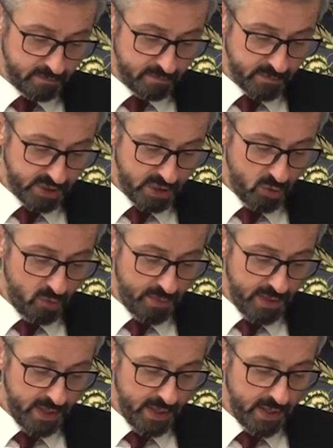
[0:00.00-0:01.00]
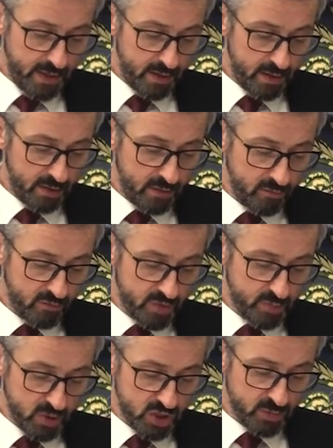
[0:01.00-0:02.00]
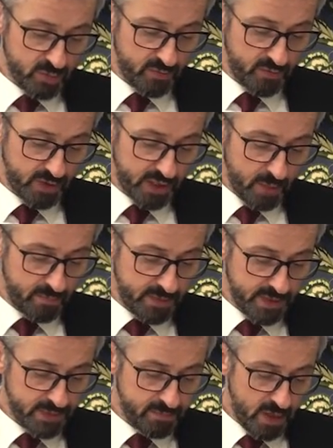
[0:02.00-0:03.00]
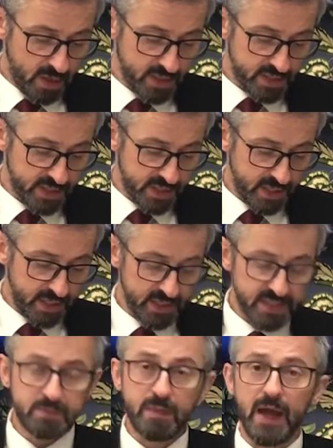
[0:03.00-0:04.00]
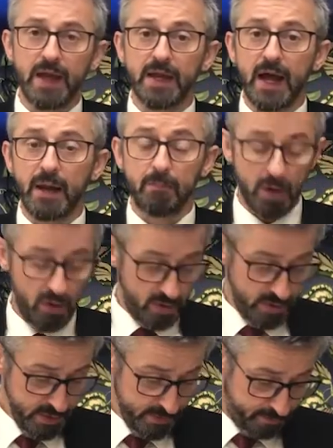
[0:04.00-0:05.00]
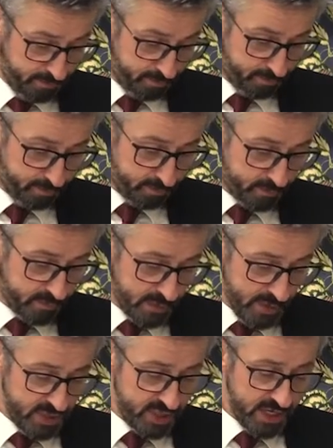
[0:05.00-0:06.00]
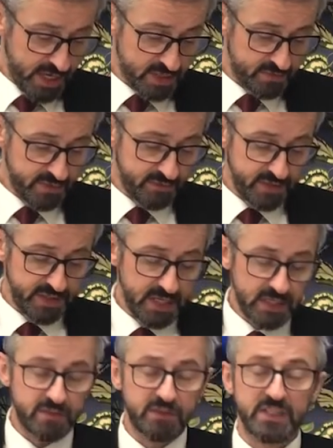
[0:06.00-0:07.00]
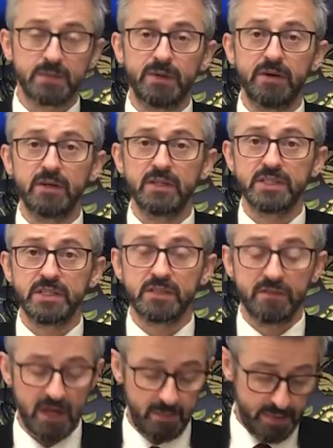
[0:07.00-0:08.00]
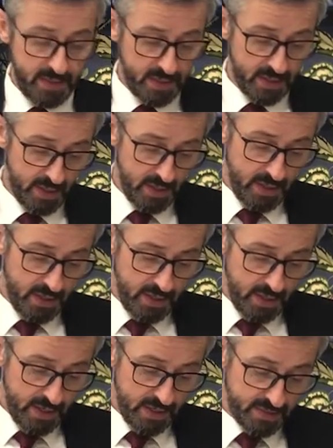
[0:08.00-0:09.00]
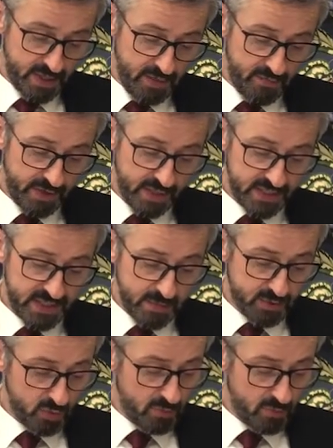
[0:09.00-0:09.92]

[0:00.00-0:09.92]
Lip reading: She will be responsible for the company's marketing in Spain and Poland. And she has 15 years of experience in developing and delivering exceptional